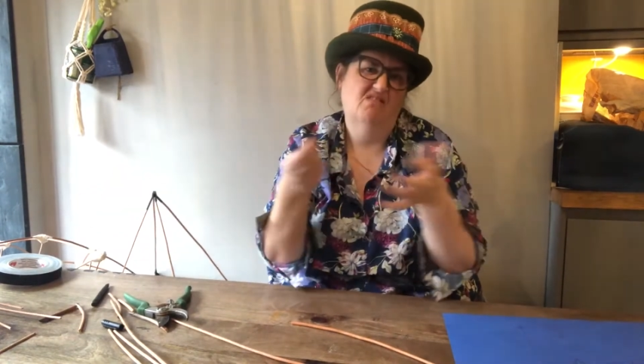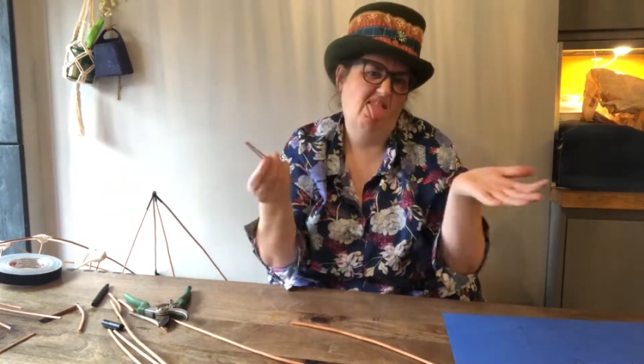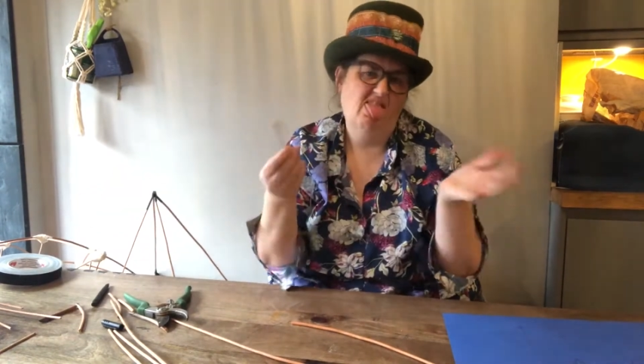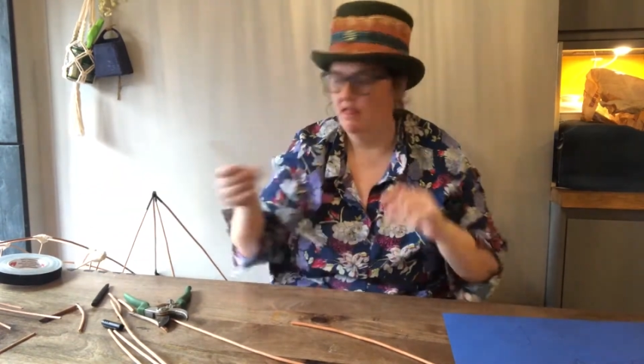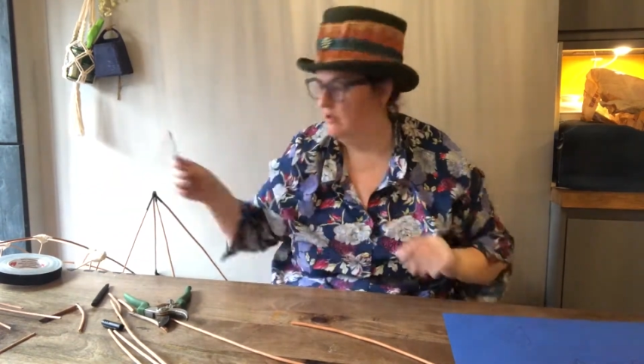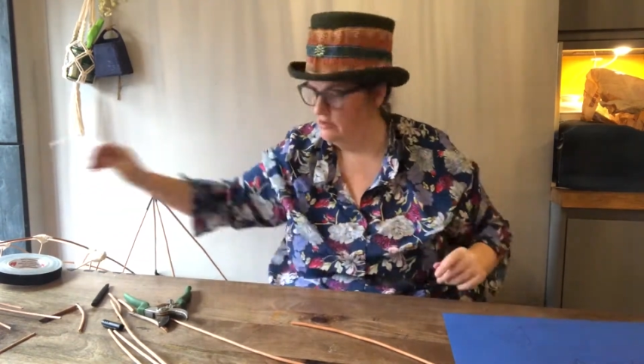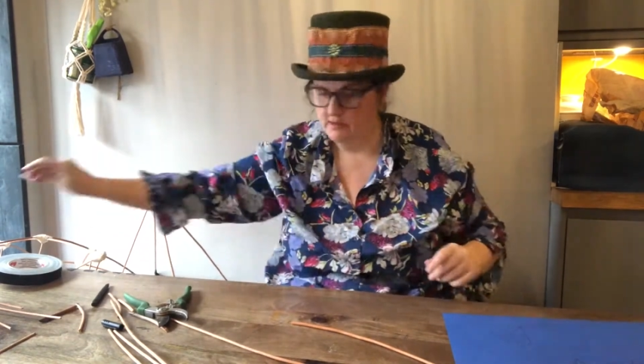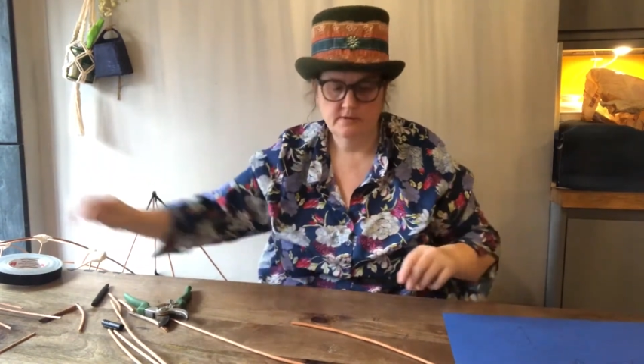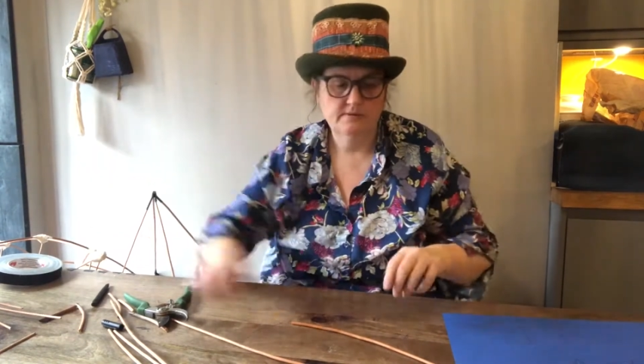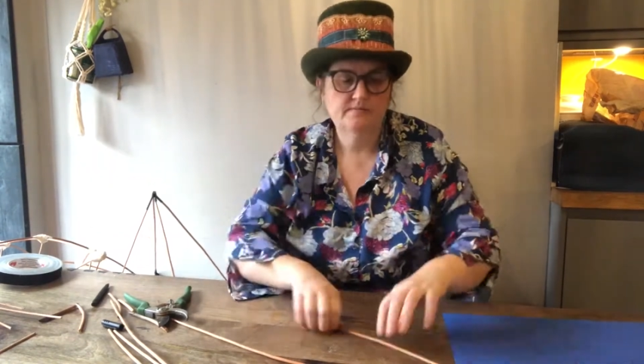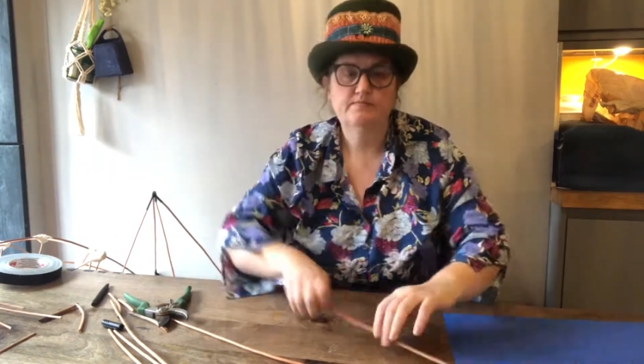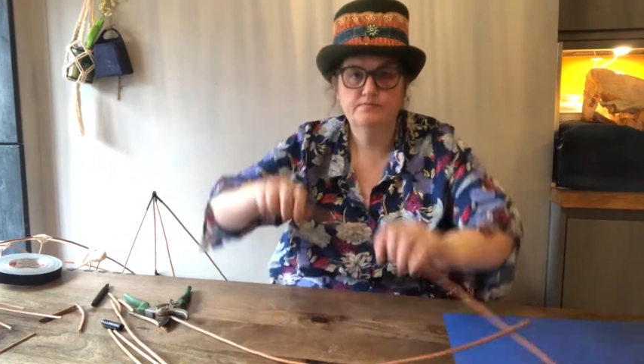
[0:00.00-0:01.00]
you don't want to do
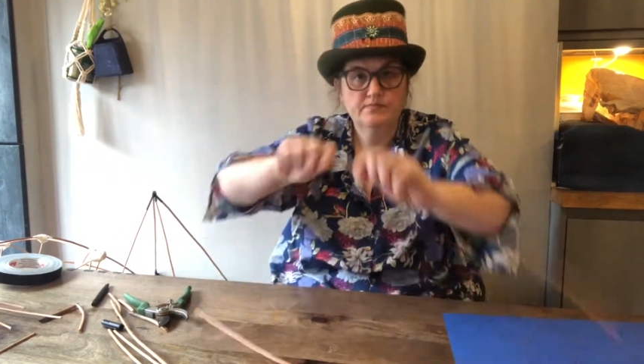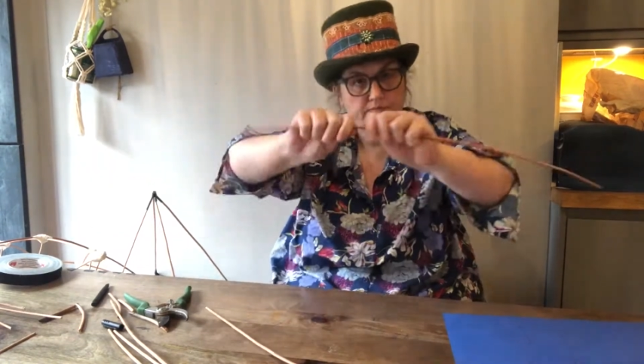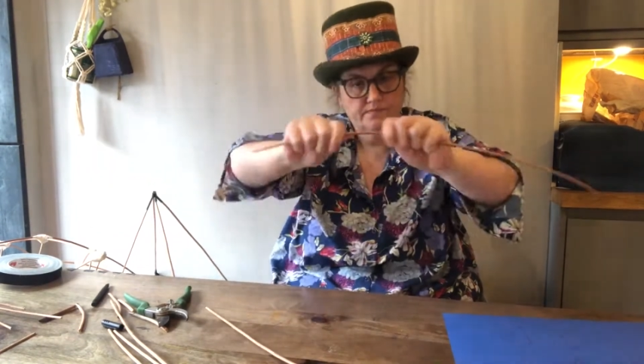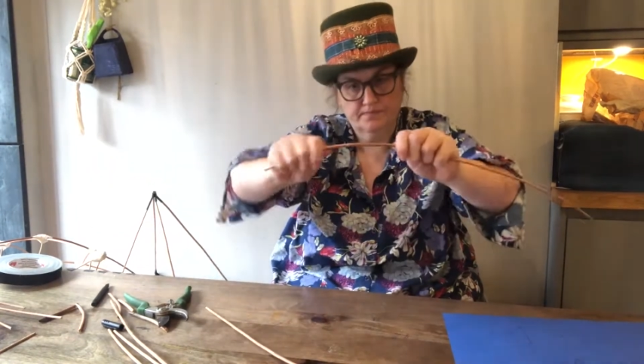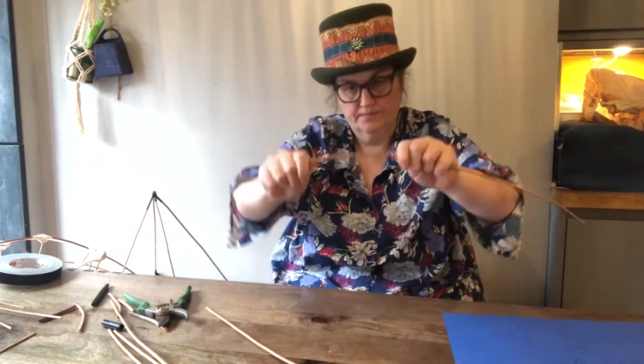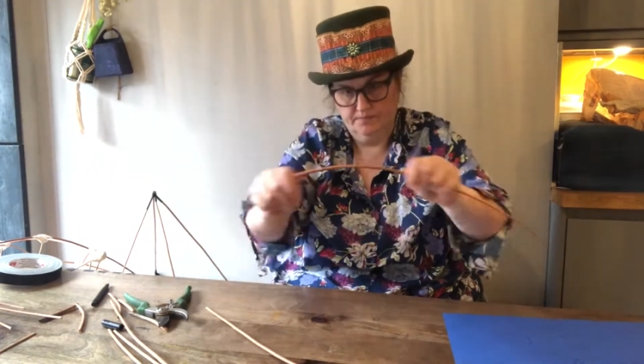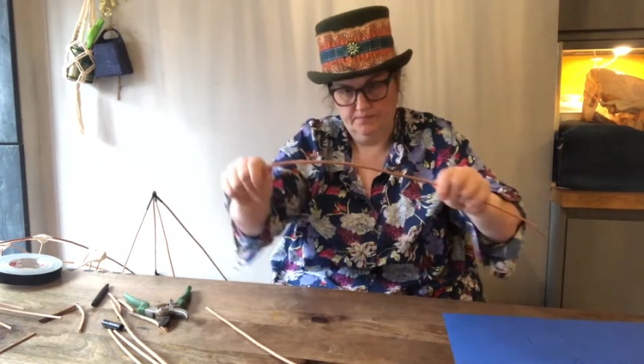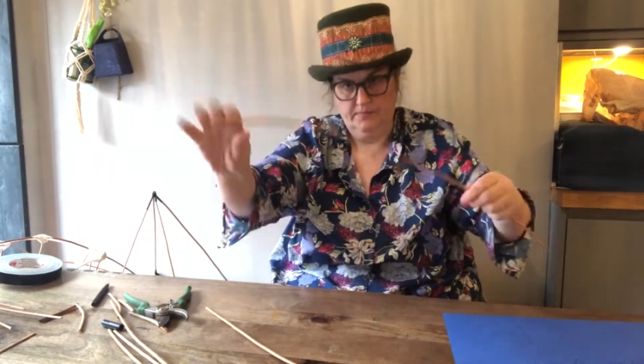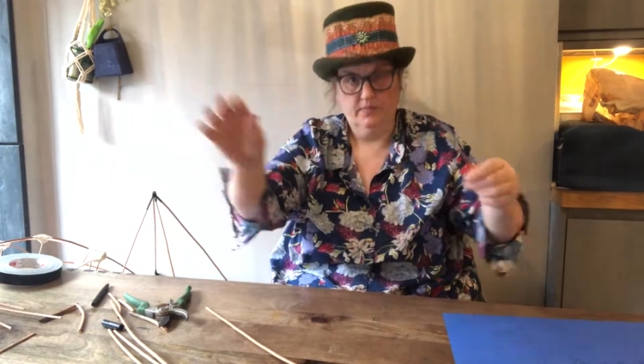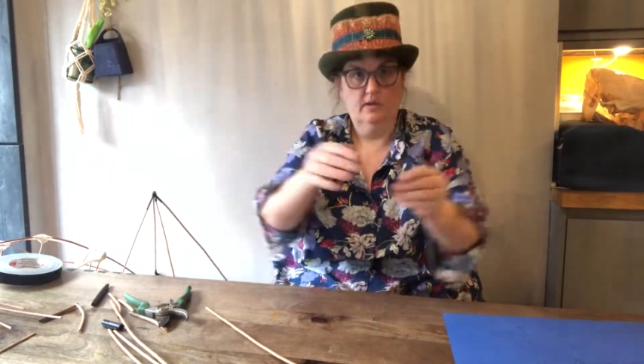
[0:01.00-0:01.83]
it too quickly like